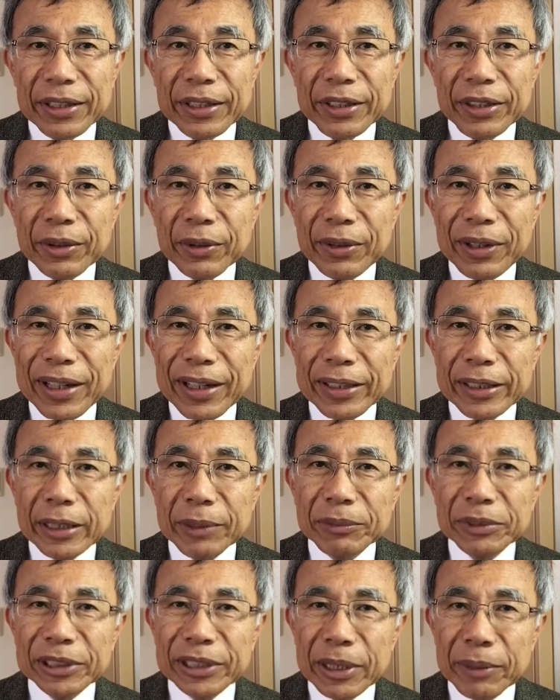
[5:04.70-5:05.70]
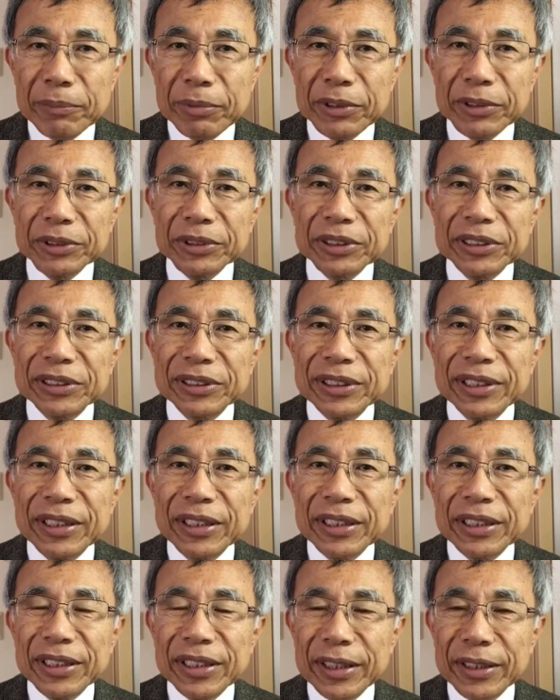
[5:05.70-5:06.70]
Non-random samples
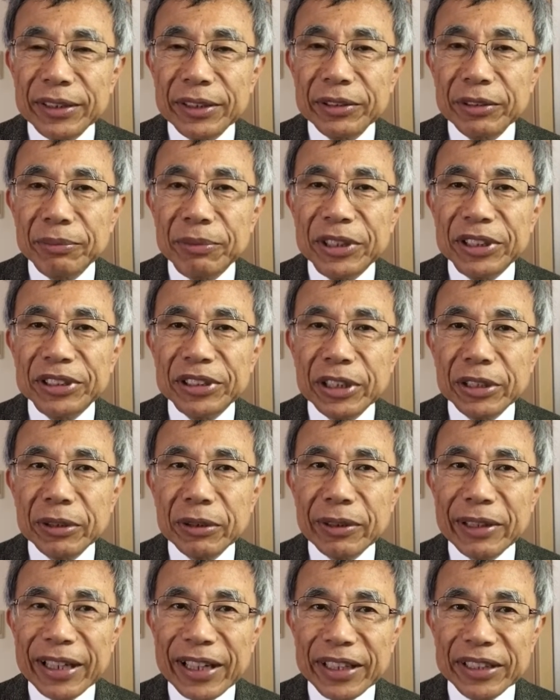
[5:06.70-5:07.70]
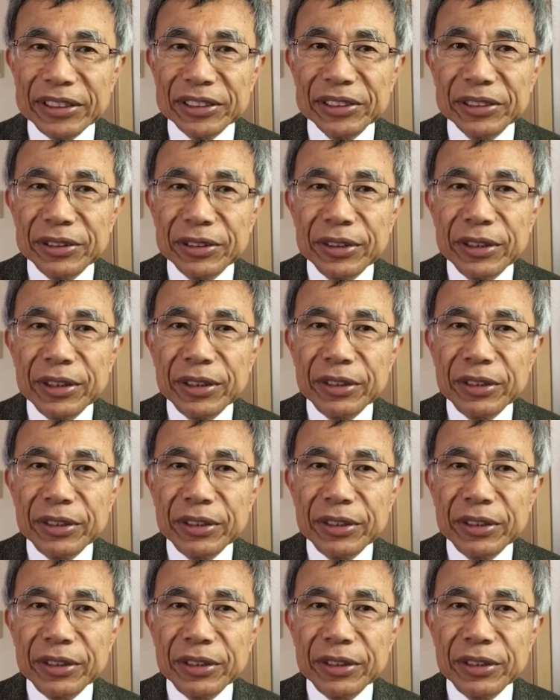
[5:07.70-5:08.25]
cannot be generalized